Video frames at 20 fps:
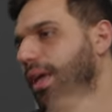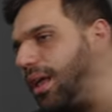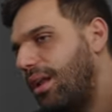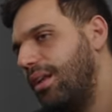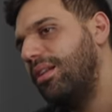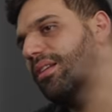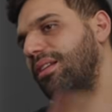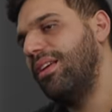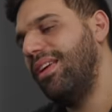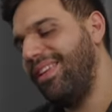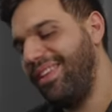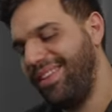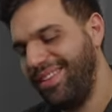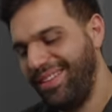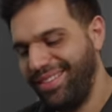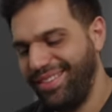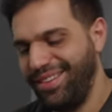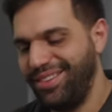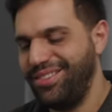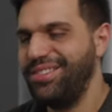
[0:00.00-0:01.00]
then
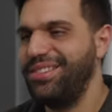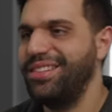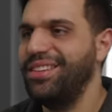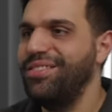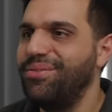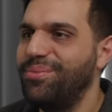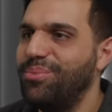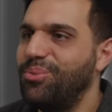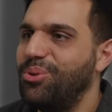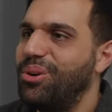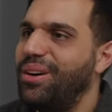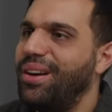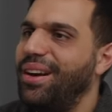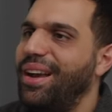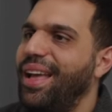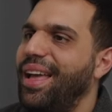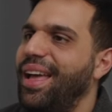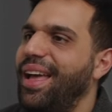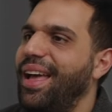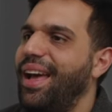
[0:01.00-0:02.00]
there's even more.